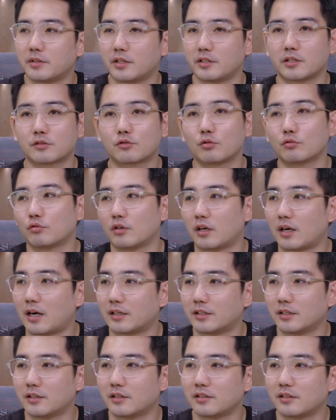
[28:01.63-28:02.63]
They just go to
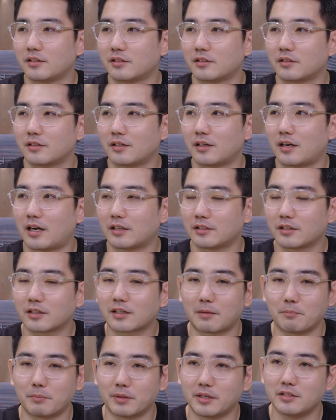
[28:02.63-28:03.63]
other
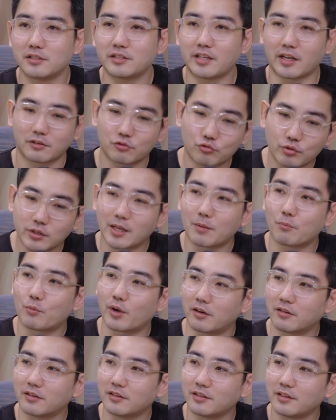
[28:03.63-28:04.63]
companies that treat them
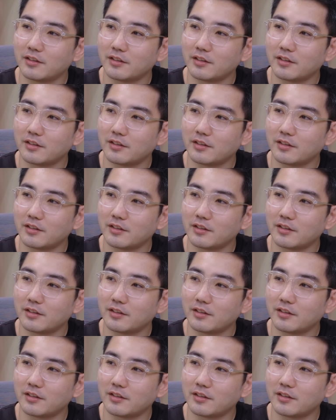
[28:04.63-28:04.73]
well,